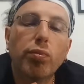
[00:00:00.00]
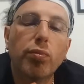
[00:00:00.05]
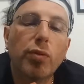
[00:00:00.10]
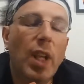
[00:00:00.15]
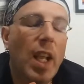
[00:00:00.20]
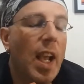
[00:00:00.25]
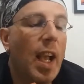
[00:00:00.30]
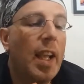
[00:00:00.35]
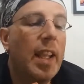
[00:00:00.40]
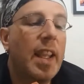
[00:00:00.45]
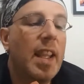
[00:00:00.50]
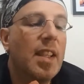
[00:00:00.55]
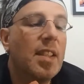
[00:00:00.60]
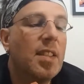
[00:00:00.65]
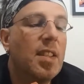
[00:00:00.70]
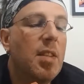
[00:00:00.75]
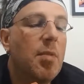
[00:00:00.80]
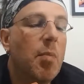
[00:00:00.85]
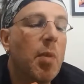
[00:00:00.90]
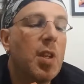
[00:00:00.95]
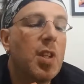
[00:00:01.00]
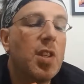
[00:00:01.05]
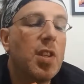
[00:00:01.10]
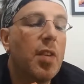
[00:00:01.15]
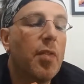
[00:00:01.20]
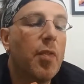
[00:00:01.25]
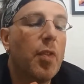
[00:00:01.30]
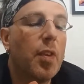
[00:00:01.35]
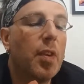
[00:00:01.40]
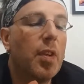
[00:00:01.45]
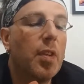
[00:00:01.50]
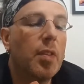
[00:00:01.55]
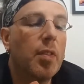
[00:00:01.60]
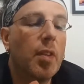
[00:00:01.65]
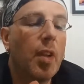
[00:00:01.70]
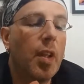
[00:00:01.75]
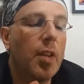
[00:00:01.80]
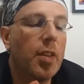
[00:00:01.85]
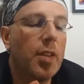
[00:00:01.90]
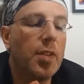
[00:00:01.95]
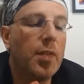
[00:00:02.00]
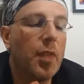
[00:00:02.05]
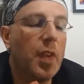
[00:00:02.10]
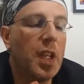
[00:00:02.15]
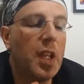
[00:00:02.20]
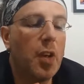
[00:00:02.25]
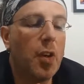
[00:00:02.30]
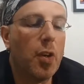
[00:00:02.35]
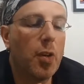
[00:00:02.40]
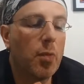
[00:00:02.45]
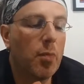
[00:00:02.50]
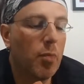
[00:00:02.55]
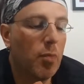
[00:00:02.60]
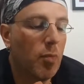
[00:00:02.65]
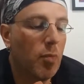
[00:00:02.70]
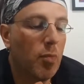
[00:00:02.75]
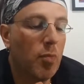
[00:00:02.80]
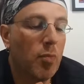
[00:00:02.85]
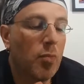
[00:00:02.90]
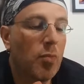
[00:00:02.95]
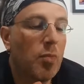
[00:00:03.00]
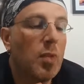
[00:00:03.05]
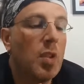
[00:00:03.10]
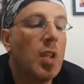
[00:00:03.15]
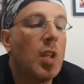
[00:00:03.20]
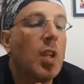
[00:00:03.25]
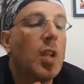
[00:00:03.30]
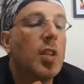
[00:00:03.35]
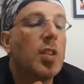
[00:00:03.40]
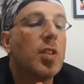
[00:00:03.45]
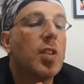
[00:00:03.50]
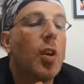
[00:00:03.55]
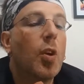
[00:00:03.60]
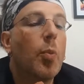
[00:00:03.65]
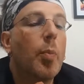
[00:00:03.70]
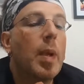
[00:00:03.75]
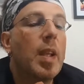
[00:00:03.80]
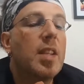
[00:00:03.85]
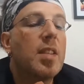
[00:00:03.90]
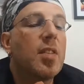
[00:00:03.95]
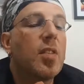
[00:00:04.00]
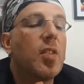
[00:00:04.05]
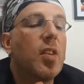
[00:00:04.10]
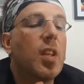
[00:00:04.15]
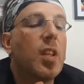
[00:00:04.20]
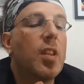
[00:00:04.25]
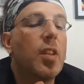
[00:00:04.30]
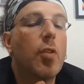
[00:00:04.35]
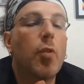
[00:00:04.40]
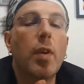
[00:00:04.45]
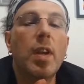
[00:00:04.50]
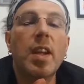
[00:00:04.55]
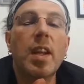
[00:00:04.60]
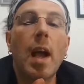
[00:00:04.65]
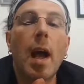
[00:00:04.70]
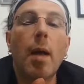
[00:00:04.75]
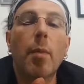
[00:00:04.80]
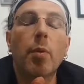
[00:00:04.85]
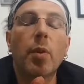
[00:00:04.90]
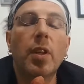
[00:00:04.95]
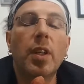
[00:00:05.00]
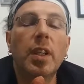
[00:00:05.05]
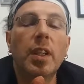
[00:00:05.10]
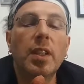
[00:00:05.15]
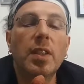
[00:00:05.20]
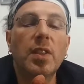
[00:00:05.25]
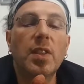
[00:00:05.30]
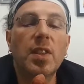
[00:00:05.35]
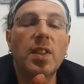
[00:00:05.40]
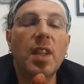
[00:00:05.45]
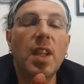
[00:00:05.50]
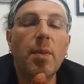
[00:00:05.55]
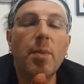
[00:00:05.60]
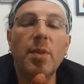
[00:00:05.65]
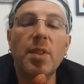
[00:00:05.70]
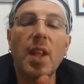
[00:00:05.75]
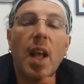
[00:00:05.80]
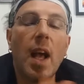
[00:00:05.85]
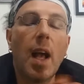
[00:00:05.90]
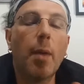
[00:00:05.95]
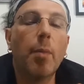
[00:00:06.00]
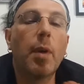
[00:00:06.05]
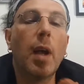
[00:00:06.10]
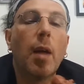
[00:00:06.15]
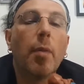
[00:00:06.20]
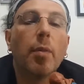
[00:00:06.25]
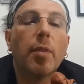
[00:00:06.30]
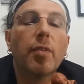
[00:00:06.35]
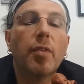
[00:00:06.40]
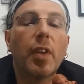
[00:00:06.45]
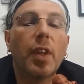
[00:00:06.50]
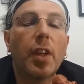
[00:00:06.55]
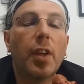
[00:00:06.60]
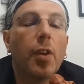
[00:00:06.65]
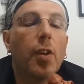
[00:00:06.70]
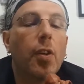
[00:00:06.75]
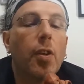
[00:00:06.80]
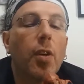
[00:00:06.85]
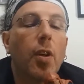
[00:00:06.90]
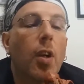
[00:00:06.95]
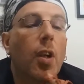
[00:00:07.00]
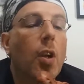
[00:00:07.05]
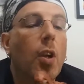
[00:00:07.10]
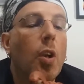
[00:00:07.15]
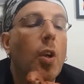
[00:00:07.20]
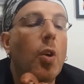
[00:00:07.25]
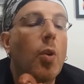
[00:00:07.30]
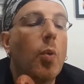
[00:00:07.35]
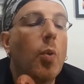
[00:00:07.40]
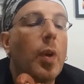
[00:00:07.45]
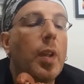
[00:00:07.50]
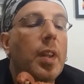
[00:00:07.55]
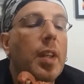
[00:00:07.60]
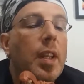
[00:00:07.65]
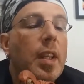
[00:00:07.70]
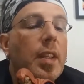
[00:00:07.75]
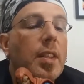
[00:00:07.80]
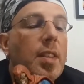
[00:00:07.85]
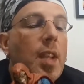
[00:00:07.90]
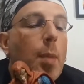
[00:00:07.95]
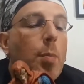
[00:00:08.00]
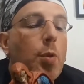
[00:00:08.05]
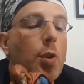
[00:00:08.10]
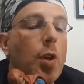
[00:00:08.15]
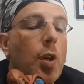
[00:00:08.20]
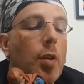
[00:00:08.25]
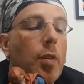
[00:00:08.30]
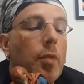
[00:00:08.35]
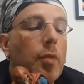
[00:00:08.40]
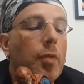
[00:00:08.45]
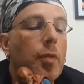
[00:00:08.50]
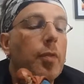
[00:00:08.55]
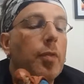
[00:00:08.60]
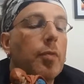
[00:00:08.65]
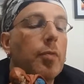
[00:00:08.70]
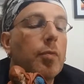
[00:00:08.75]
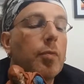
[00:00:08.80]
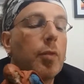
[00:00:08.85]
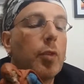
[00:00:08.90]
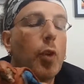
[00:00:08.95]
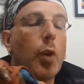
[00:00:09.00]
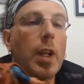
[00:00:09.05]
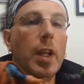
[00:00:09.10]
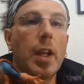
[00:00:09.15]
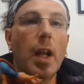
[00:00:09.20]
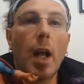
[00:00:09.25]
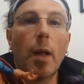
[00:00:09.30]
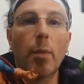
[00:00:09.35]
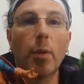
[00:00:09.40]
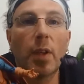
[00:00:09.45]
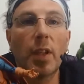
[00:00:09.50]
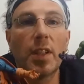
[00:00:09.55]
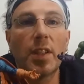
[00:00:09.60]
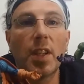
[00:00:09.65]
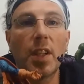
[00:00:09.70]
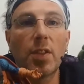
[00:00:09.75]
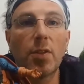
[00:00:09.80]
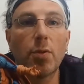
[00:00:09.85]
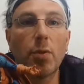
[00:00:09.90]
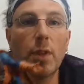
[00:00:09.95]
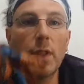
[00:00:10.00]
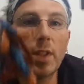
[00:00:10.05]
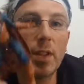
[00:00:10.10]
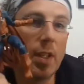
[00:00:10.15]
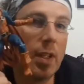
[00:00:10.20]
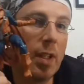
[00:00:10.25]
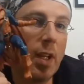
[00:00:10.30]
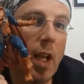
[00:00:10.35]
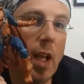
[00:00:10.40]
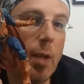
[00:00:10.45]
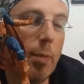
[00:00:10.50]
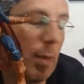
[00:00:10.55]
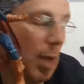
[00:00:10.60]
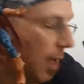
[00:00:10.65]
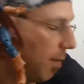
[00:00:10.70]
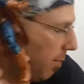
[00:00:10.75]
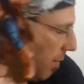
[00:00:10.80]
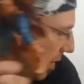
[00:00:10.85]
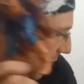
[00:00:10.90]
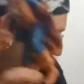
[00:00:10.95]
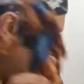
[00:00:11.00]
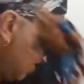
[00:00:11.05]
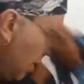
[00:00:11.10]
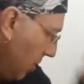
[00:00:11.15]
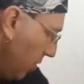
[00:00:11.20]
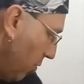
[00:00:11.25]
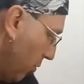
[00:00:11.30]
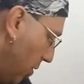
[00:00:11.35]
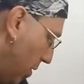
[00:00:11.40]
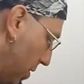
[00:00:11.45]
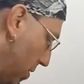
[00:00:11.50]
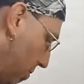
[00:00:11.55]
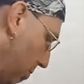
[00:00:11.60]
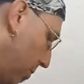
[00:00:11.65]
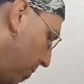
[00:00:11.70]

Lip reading: Yeah, I can't see much different on this figure. So basically the Green Goblin is the same as the Hobgoblin figure, with the exception of Green Goblin accessories and Hobgoblin accessories.